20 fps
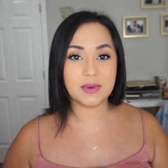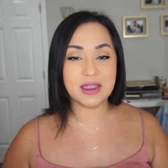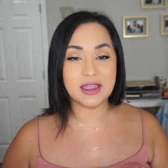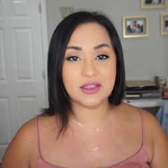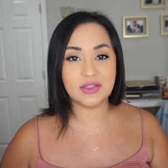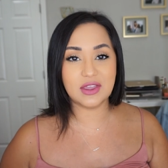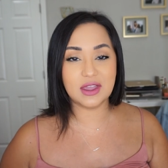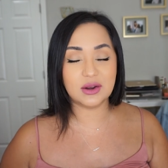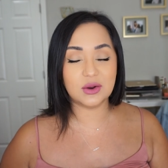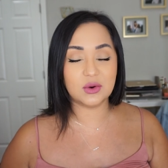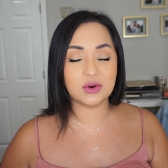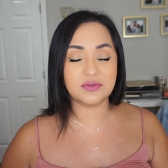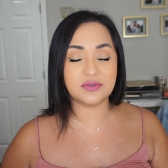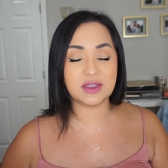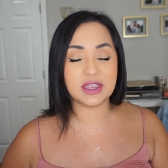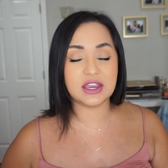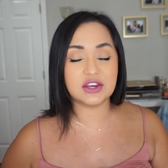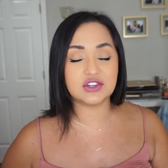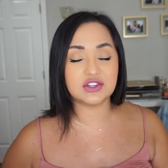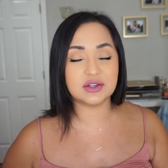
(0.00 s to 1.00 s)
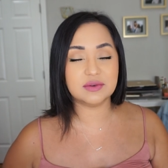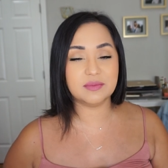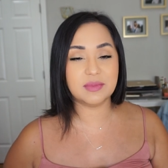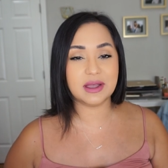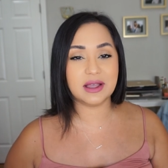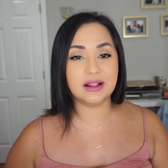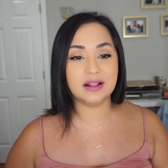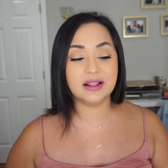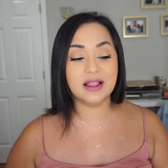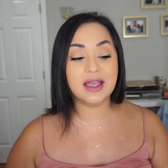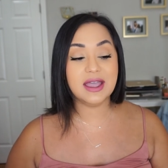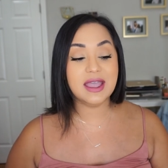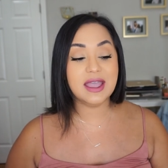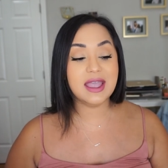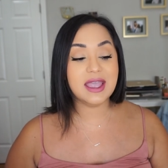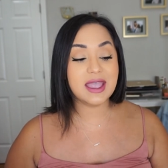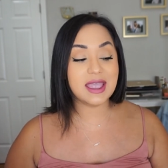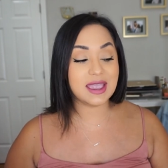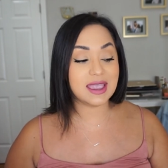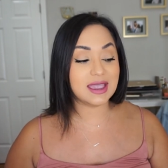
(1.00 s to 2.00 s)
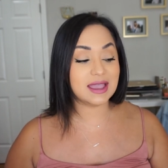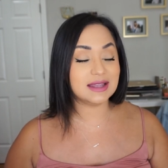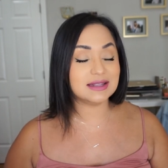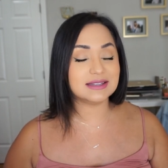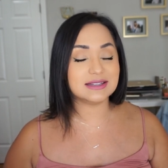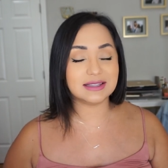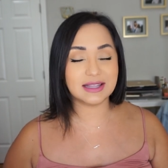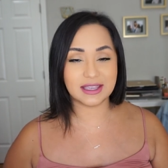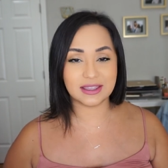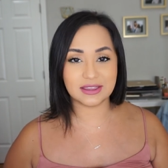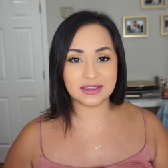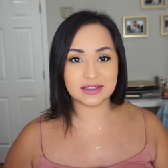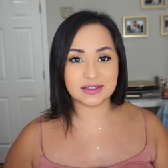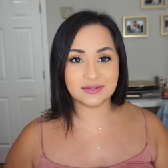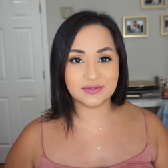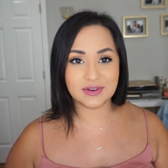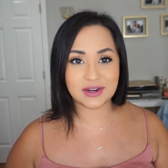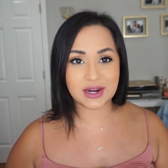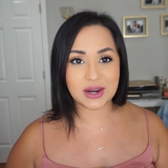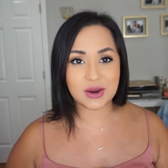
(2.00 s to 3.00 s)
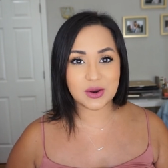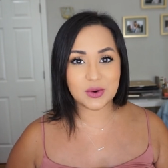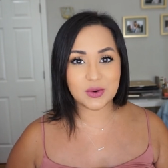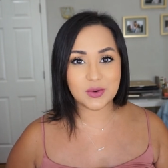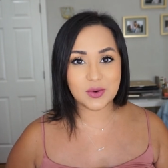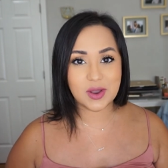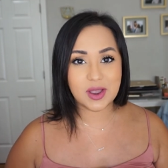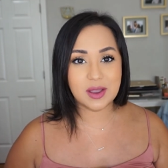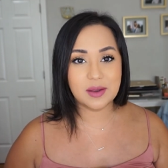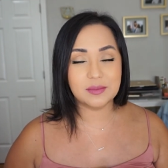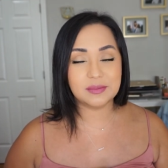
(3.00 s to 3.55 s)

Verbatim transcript: hit that notification bell, and like this video.